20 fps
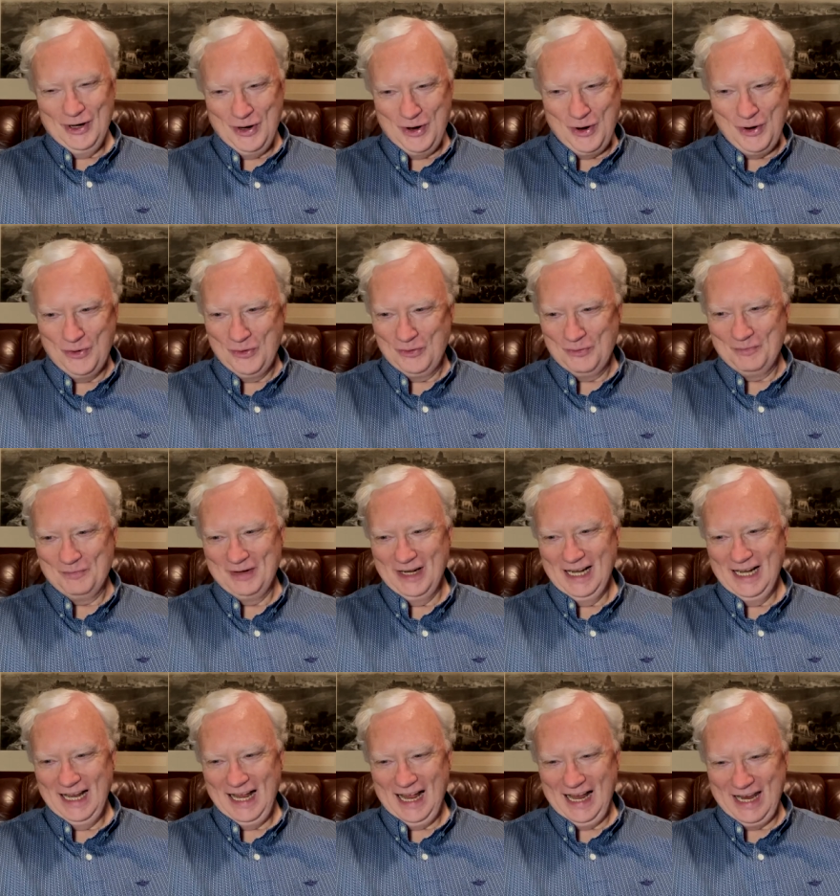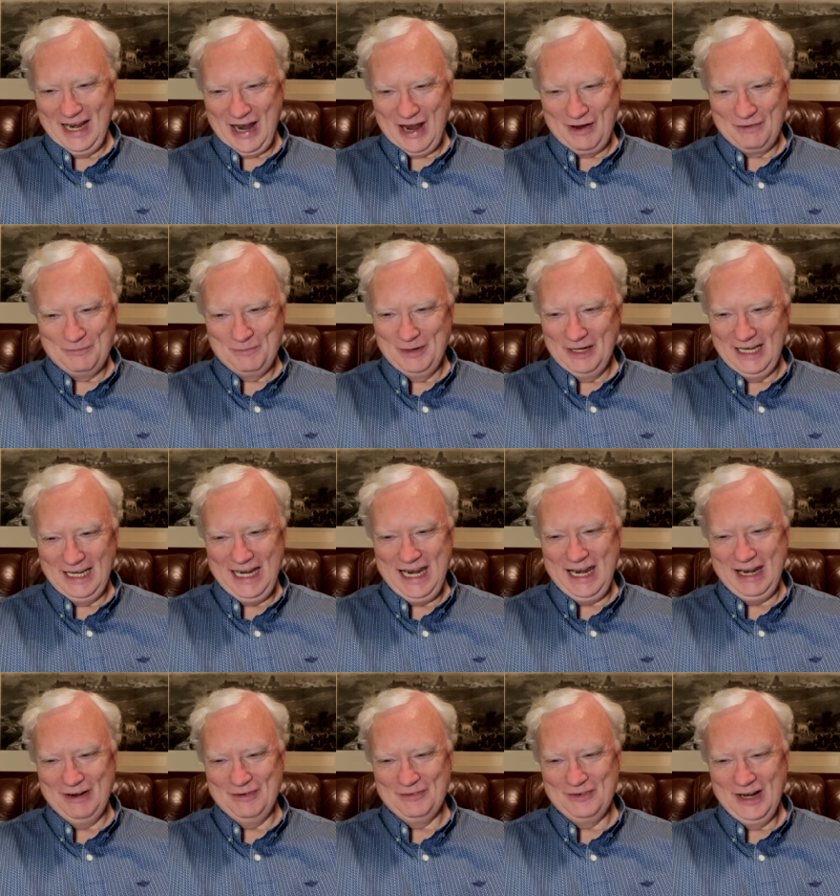whom I have
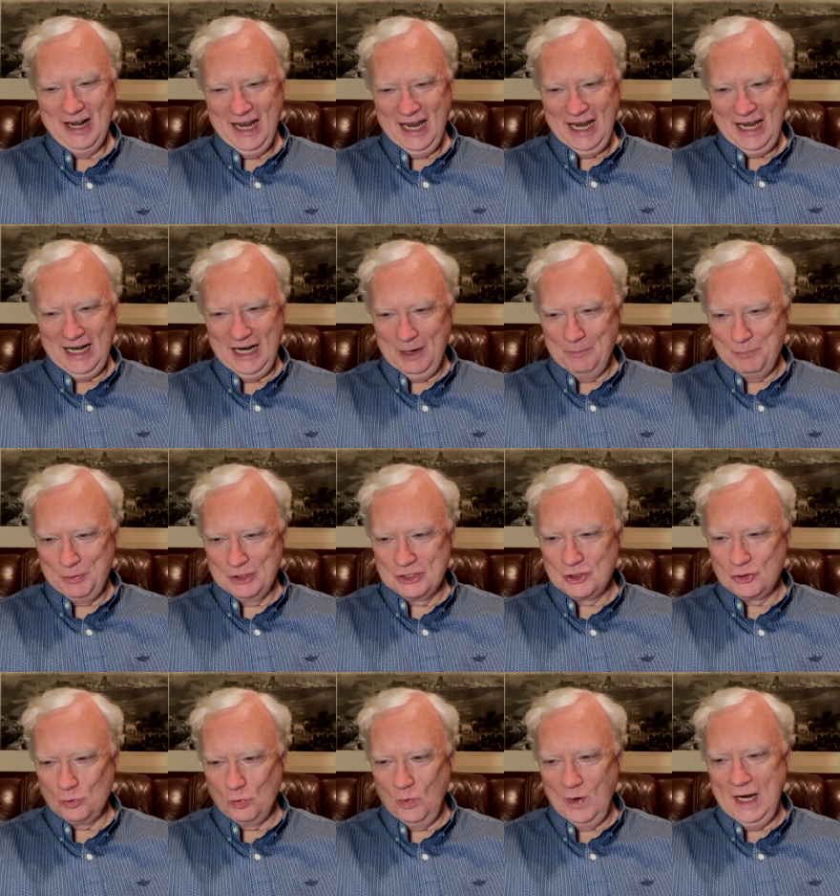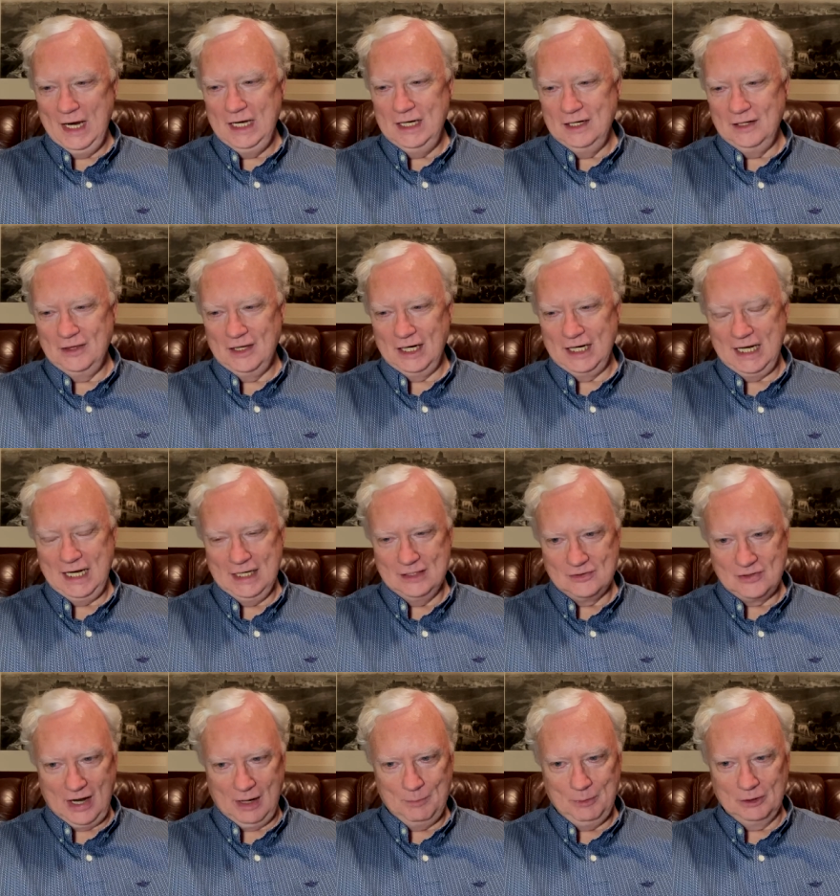believed, and am persuaded that he
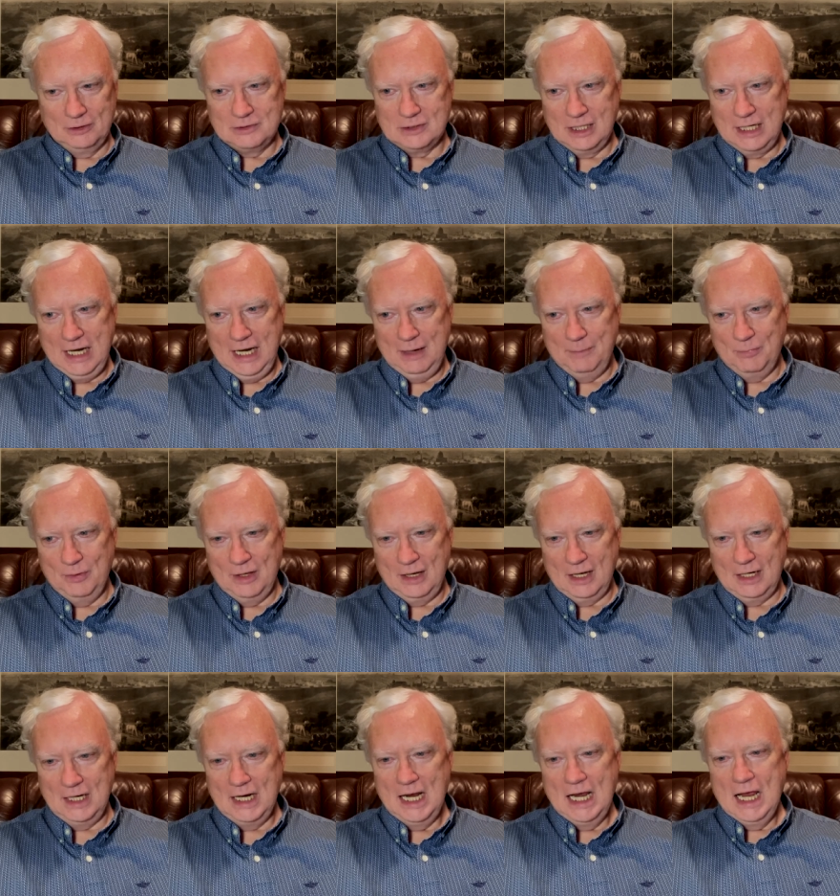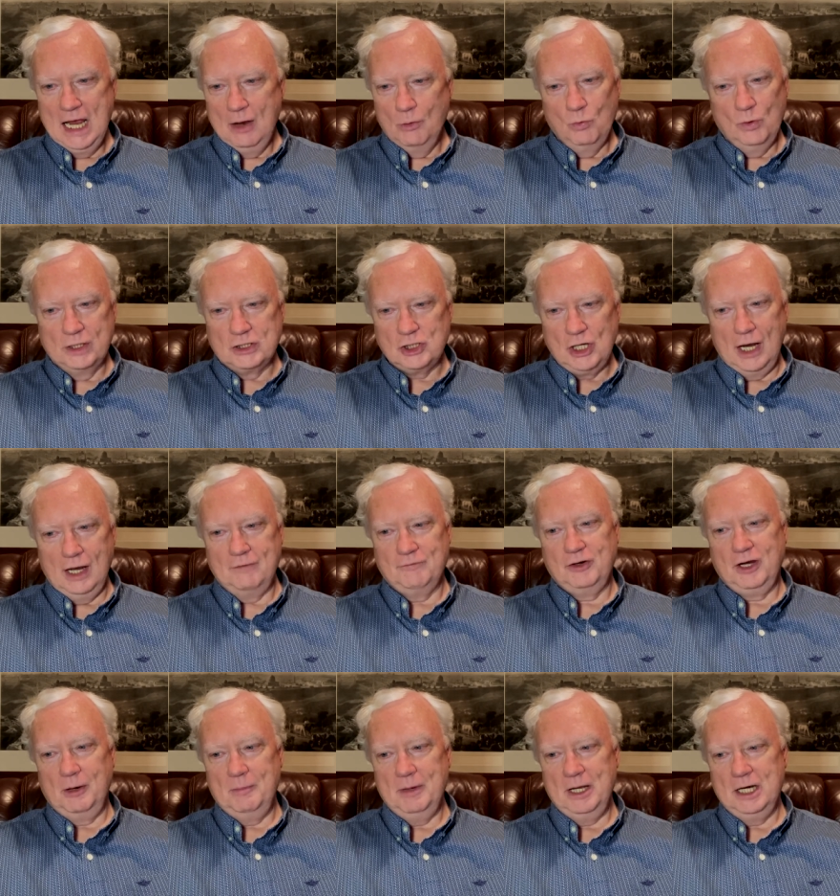is able to keep that which I have
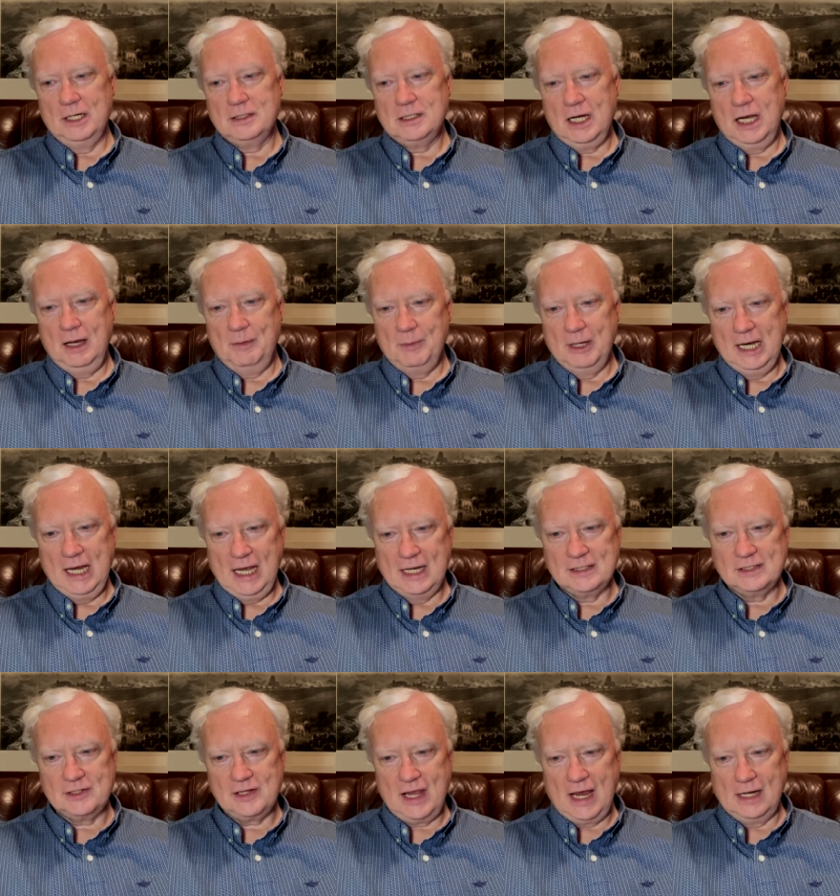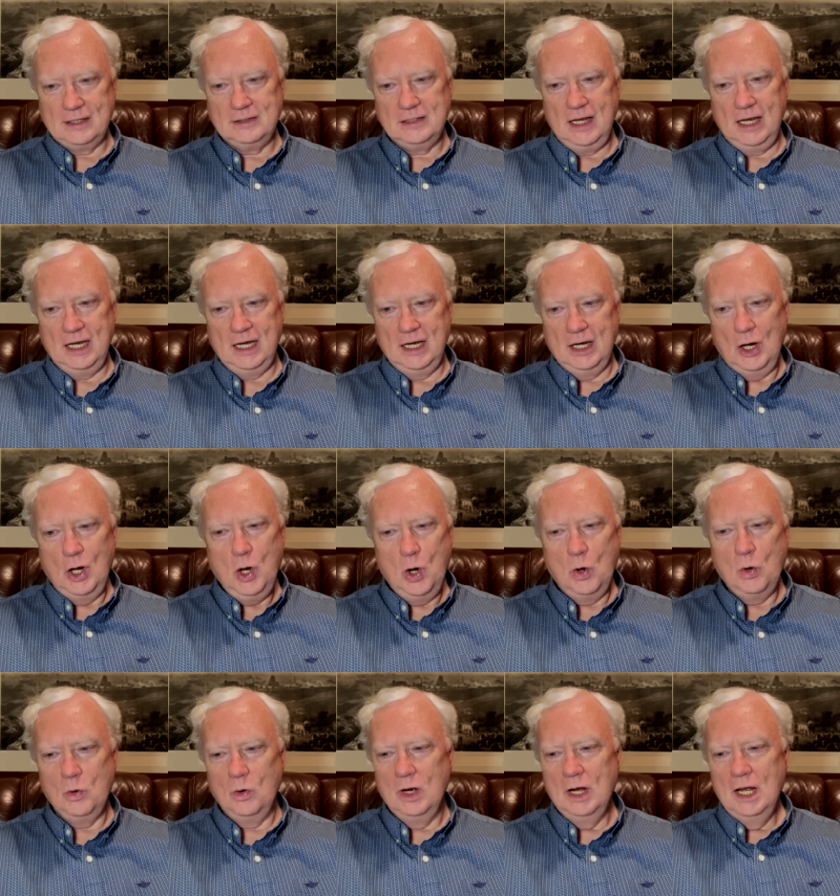committed to him against that day.
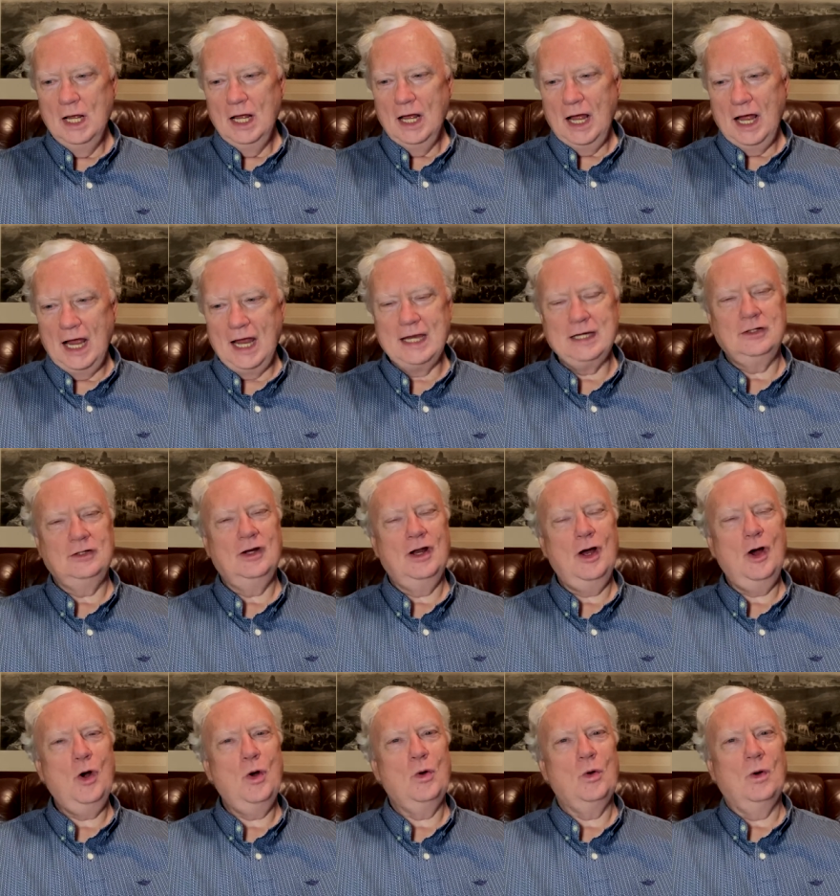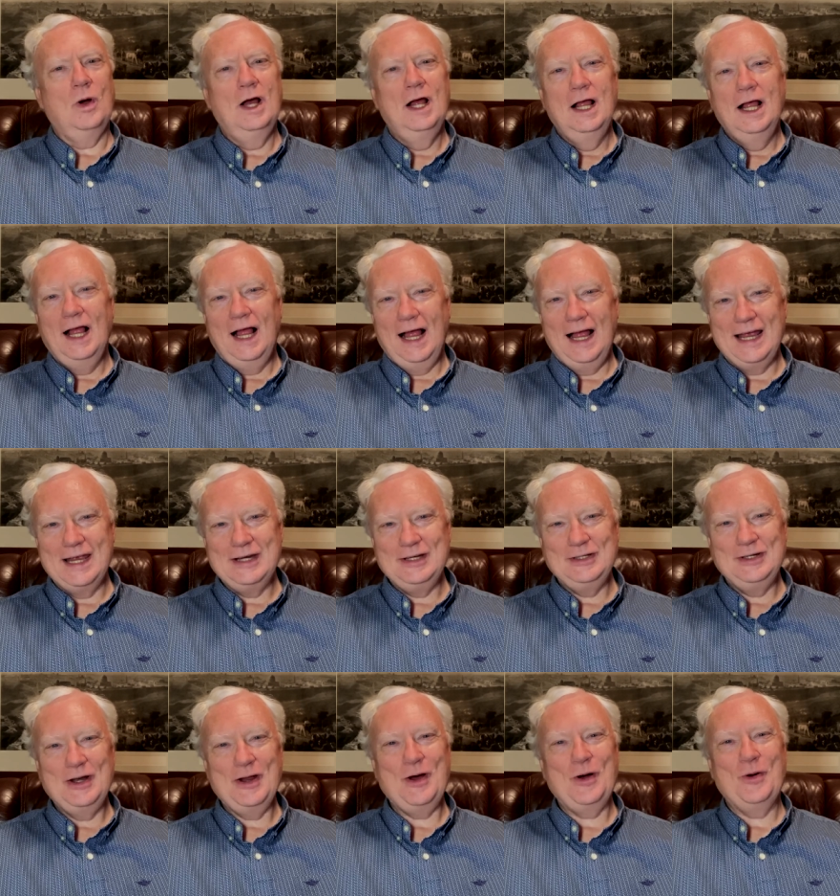Oh, I know, I
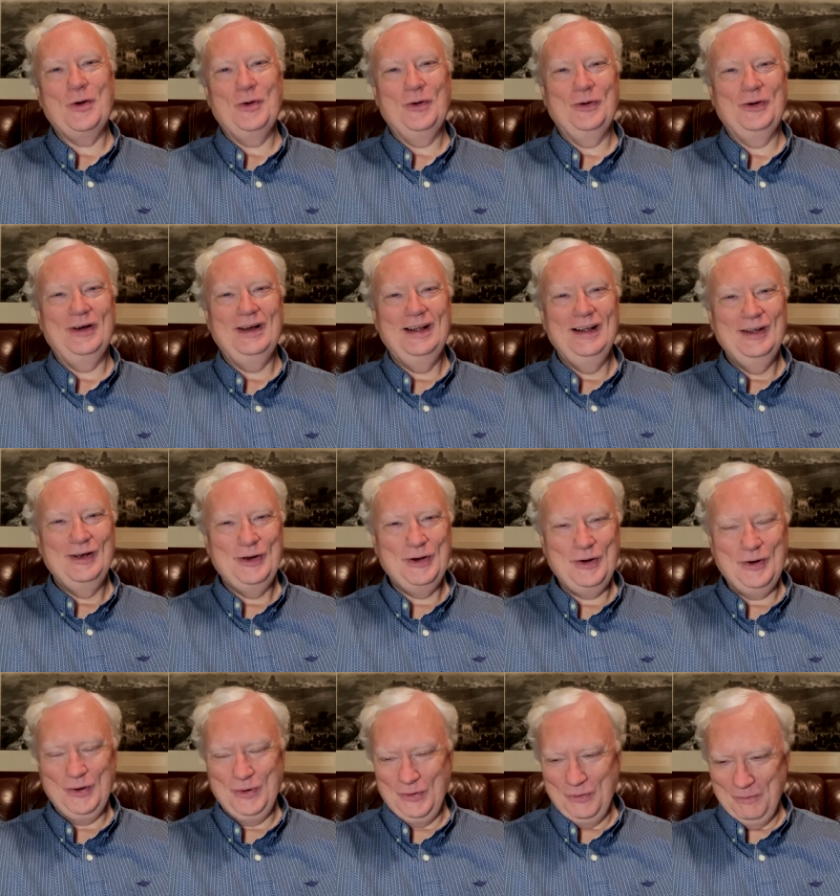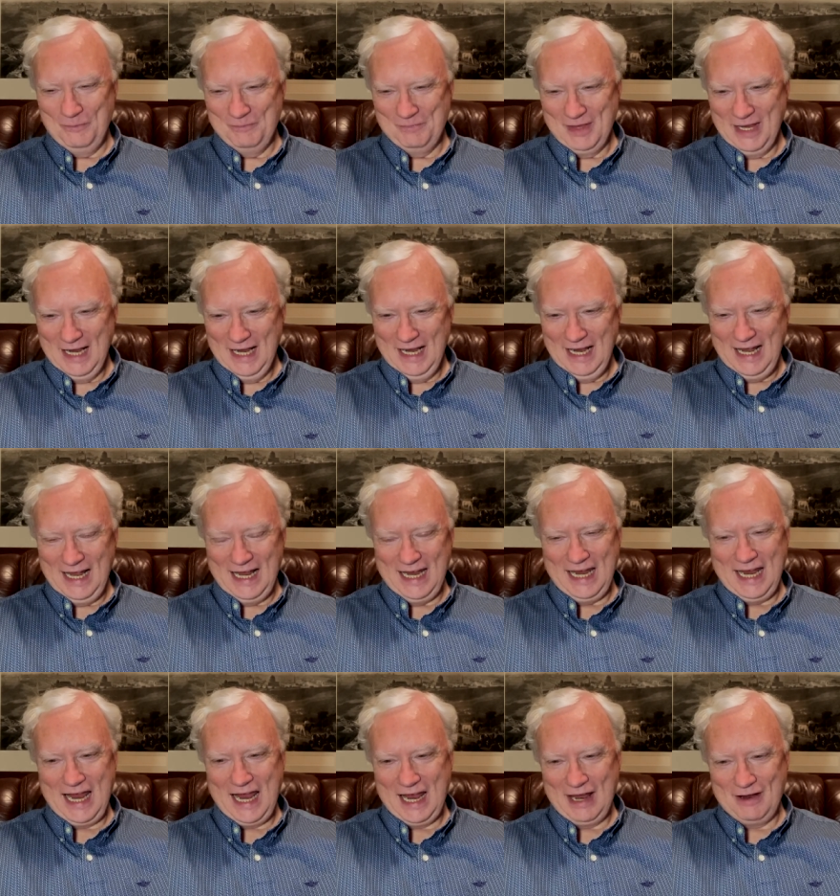know whom I
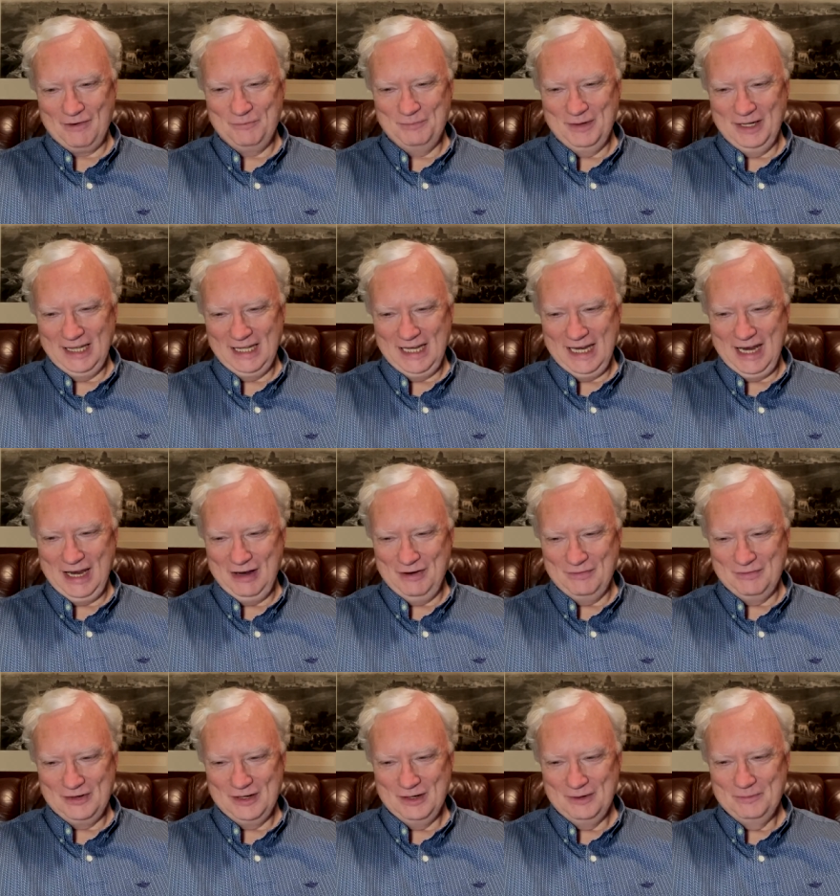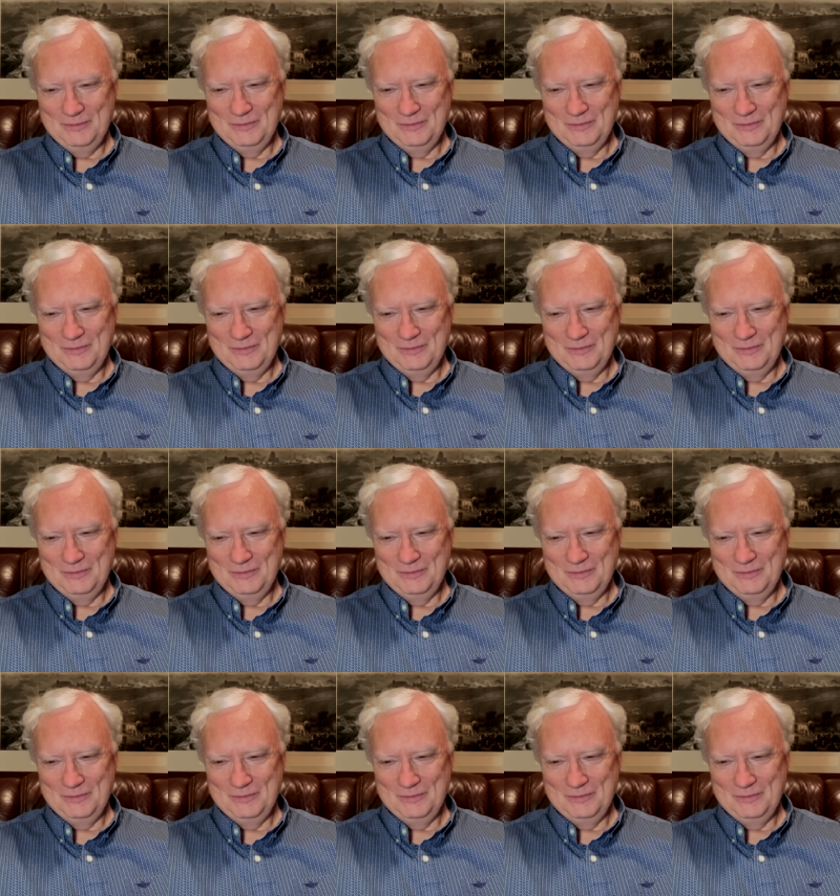have believed.